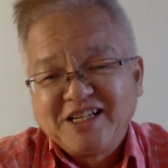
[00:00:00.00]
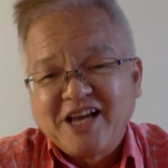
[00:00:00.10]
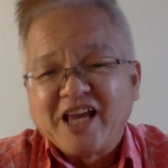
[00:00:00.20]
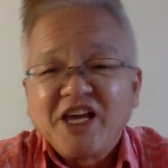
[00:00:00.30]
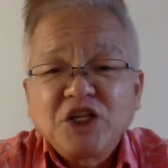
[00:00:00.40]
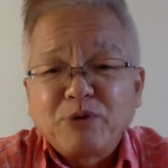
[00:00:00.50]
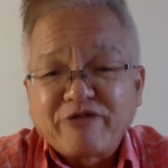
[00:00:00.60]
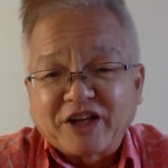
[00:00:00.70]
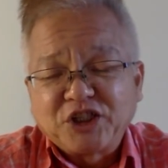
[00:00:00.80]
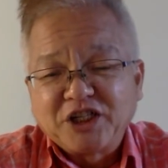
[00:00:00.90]
and each
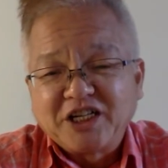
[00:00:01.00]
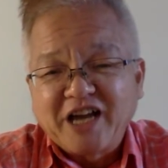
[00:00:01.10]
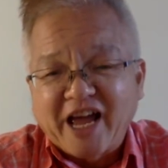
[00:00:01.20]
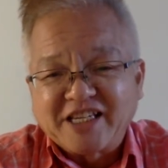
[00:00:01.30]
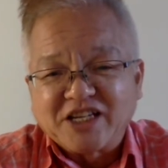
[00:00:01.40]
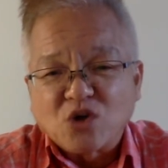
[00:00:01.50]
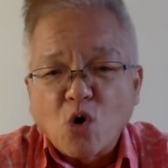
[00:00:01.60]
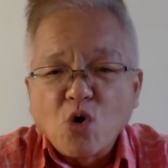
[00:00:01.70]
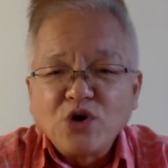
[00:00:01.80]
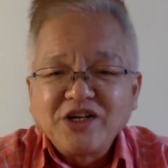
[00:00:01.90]
prefecture has its
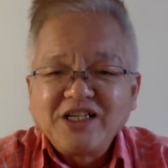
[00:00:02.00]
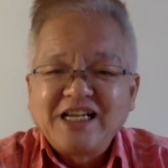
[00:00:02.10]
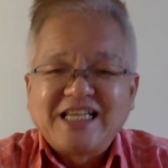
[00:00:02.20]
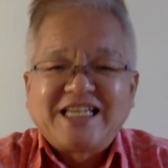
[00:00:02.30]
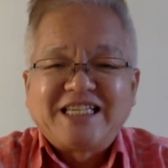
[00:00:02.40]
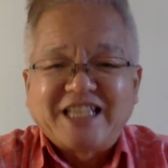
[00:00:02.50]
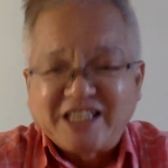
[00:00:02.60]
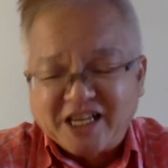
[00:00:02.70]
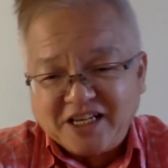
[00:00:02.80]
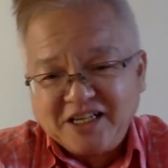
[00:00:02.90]
own
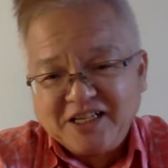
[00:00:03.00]
city.